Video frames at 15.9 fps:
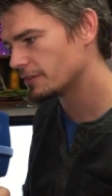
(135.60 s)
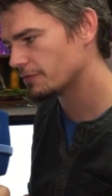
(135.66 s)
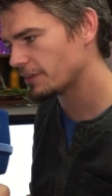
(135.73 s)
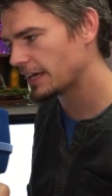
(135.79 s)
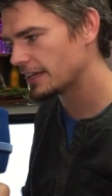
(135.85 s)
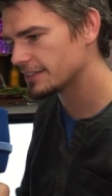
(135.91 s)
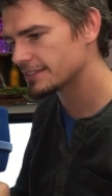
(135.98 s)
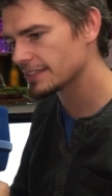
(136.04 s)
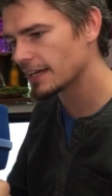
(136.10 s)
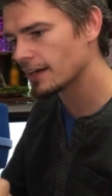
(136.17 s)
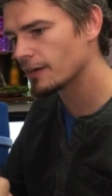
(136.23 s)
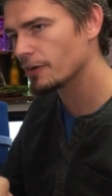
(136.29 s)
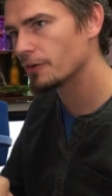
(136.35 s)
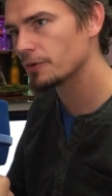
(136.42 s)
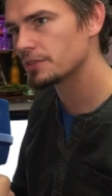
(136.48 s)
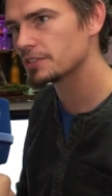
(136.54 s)
fades
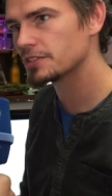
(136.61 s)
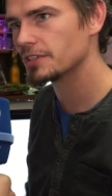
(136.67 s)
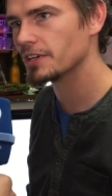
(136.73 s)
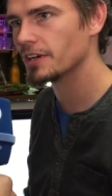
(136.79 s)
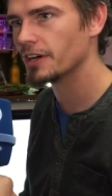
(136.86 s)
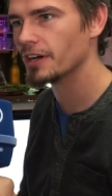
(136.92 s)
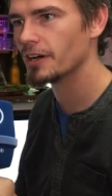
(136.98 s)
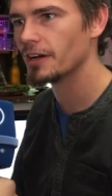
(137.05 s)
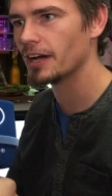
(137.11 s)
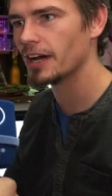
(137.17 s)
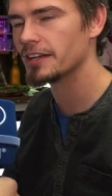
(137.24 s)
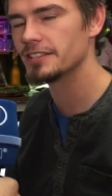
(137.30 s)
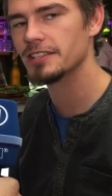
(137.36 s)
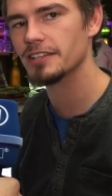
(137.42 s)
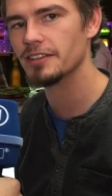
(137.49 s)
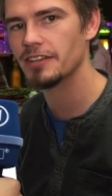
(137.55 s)
out uh,
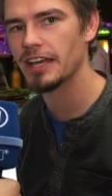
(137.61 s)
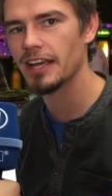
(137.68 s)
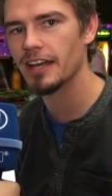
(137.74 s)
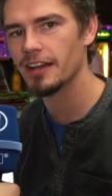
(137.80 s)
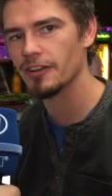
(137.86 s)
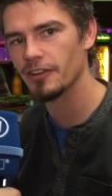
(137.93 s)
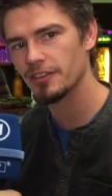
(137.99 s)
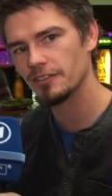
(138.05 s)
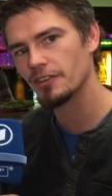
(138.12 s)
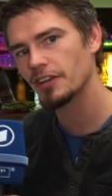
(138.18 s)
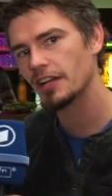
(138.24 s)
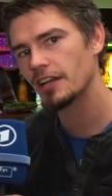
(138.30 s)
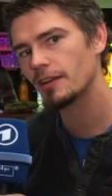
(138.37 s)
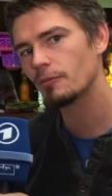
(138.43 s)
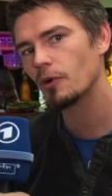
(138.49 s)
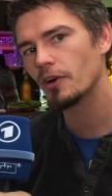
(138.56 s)
until they are not, not
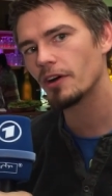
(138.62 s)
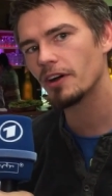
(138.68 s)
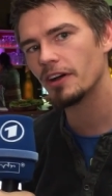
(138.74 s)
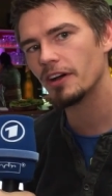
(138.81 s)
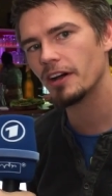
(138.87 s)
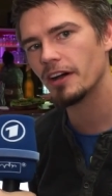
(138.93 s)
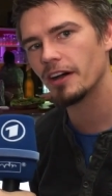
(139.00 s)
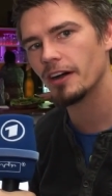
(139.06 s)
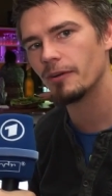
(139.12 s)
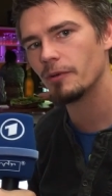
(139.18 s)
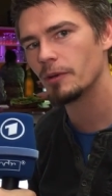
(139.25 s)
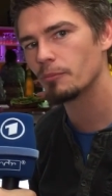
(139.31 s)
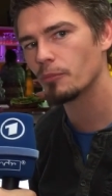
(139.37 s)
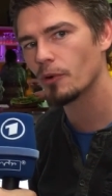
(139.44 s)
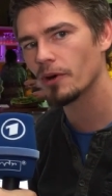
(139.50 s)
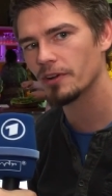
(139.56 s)
anymore uh,
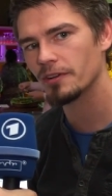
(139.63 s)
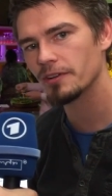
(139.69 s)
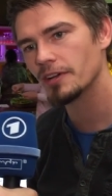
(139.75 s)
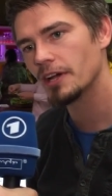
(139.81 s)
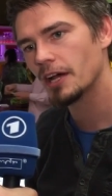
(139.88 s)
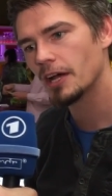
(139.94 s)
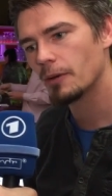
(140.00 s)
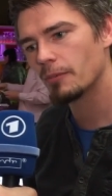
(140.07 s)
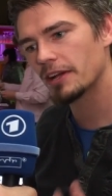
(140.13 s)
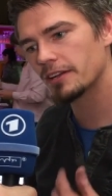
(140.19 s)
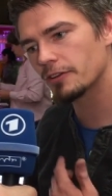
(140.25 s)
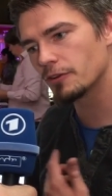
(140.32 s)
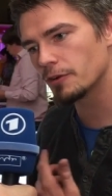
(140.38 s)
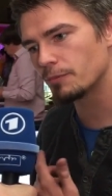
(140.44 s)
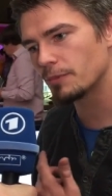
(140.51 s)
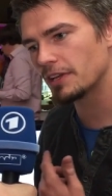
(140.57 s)
important. But it
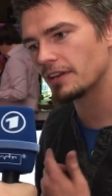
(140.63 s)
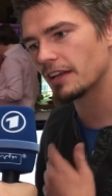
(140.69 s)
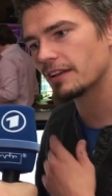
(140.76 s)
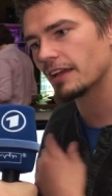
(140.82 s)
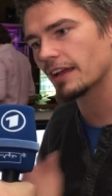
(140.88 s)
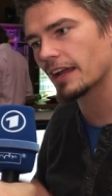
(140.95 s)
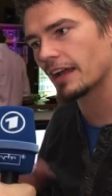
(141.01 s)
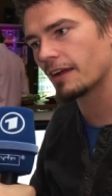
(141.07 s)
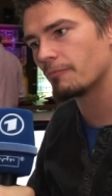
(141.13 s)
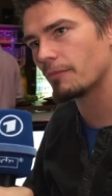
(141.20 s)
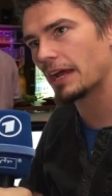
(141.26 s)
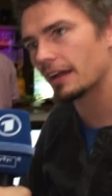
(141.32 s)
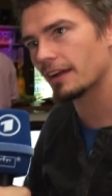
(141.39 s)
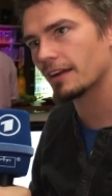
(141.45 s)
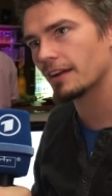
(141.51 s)
could be that they came back